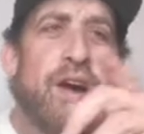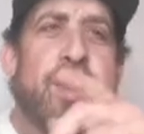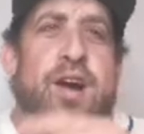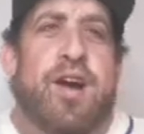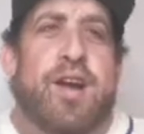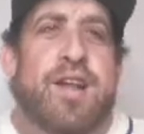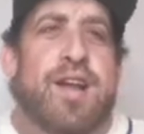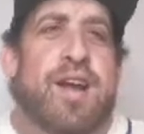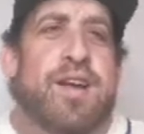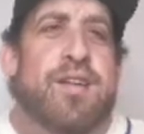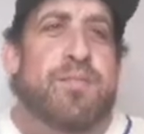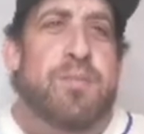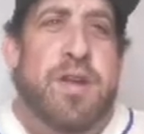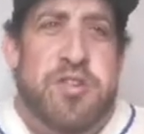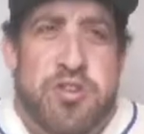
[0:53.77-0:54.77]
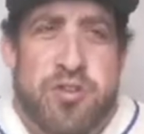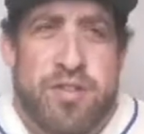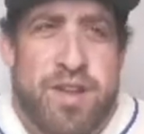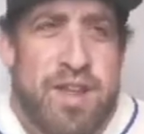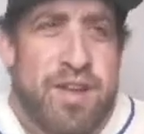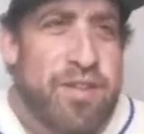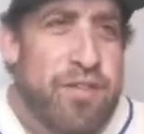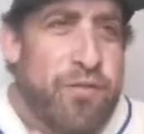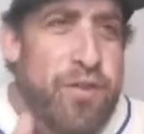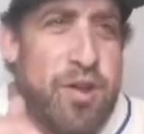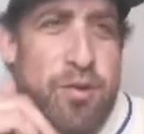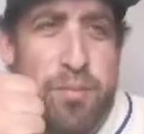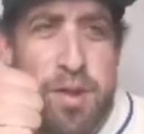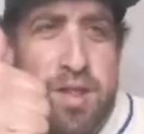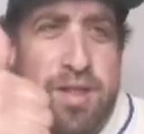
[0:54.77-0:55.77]
All right, guys, make sure to give this video a
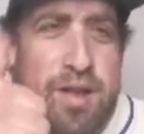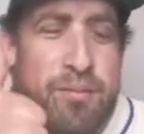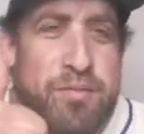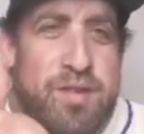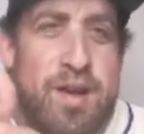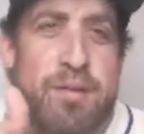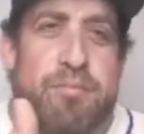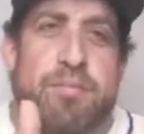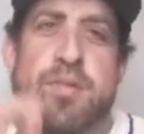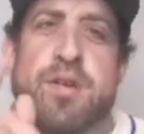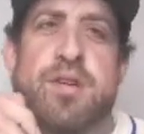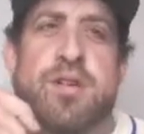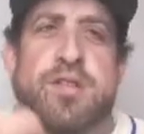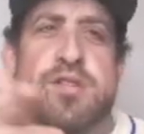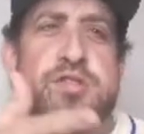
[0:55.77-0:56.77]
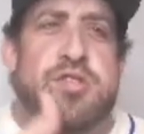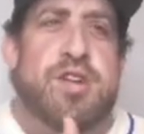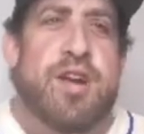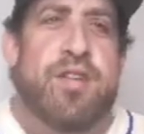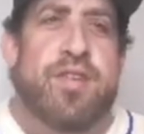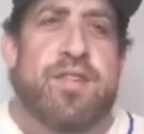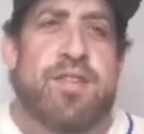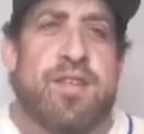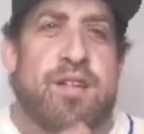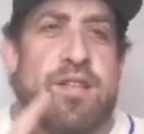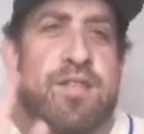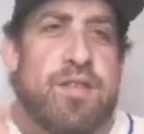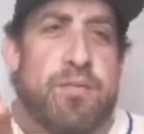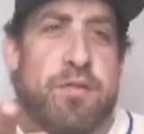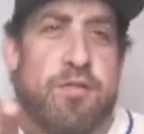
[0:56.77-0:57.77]
big thumbs up, share this, and
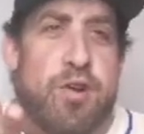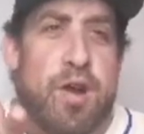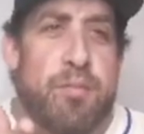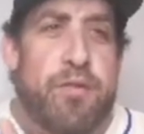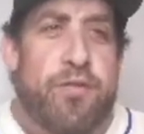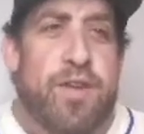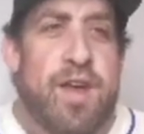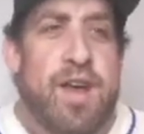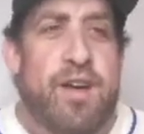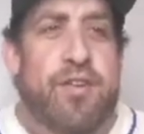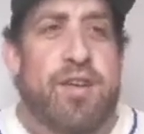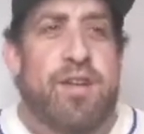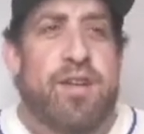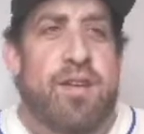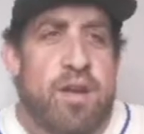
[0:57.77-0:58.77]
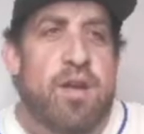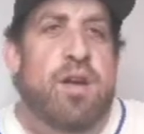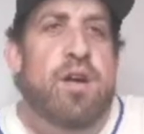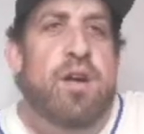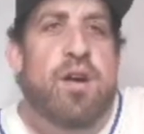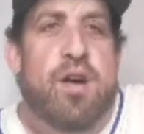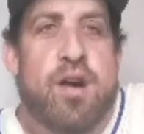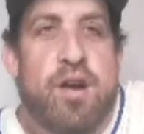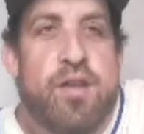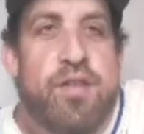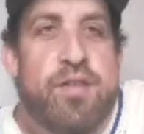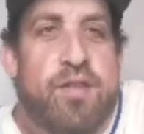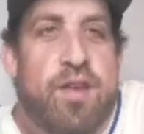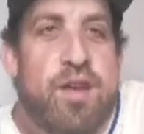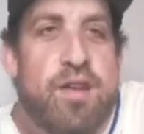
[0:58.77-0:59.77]
subscribe if you haven't. All right, let's
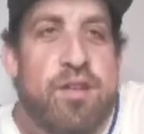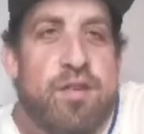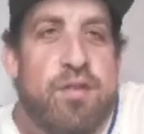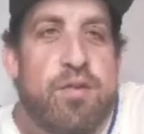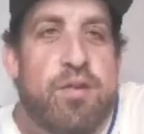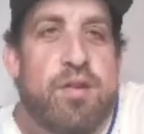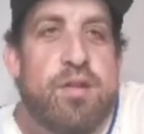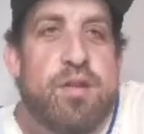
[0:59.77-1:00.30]
get into it.